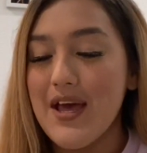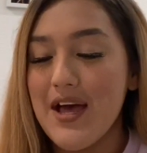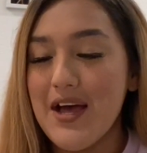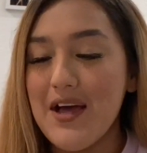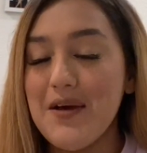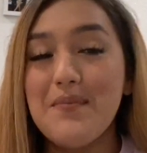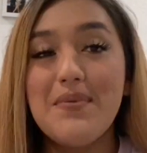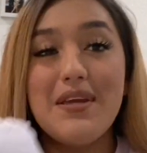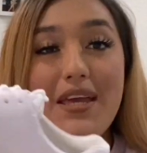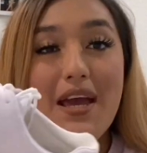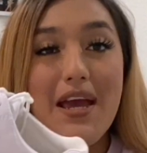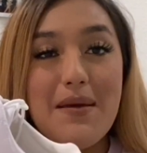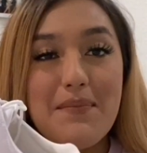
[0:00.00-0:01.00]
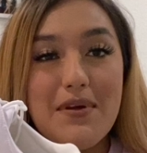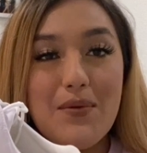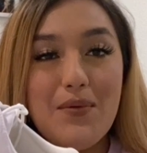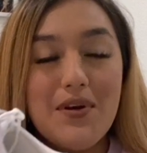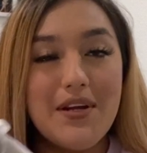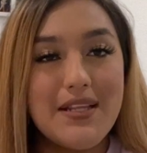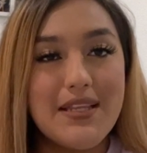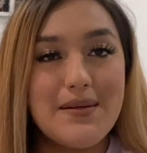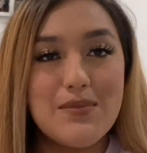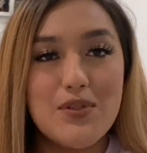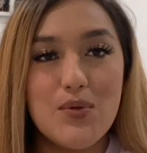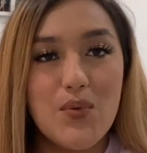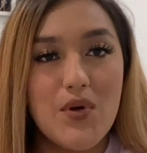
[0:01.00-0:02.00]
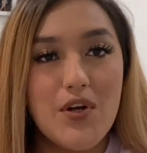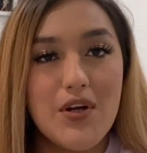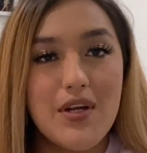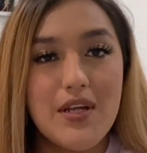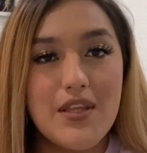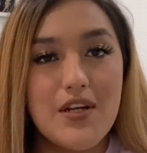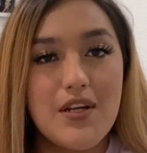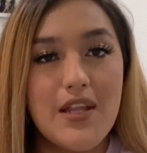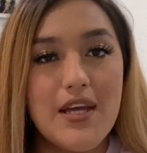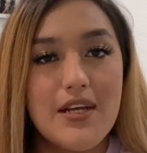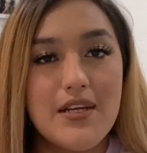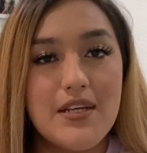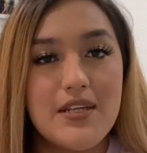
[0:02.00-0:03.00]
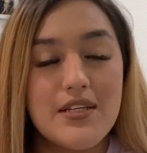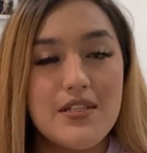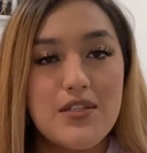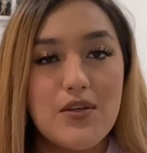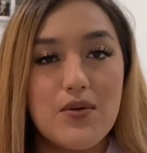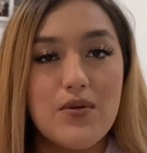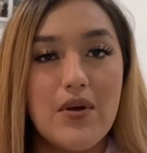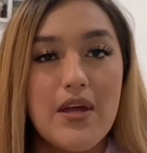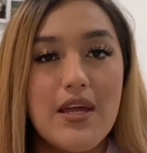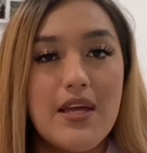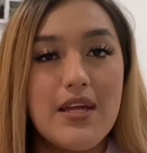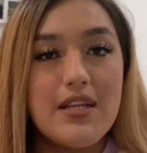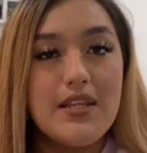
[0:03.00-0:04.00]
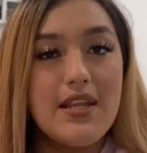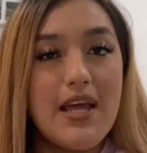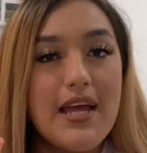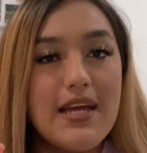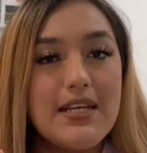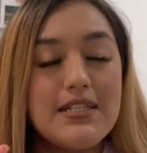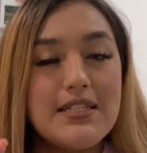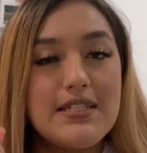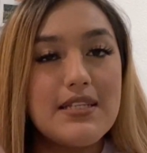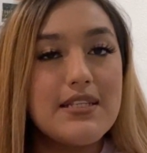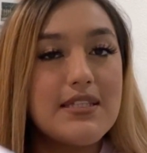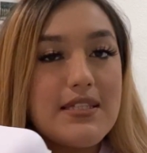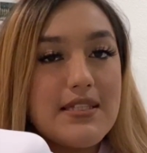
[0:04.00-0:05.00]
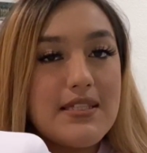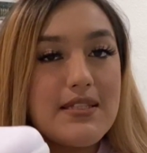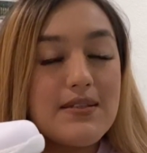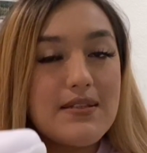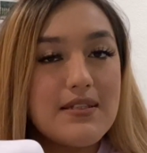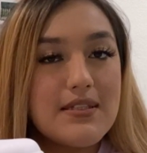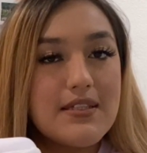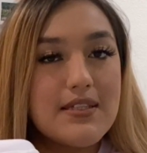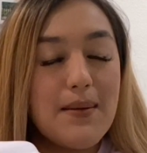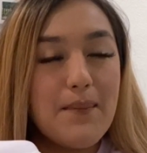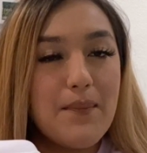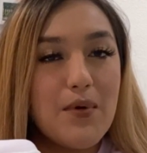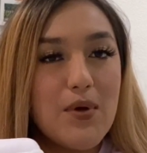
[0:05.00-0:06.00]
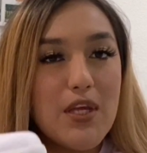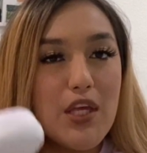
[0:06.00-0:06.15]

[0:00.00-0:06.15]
But yeah, I've been wearing them to work. They're like so nice and simple and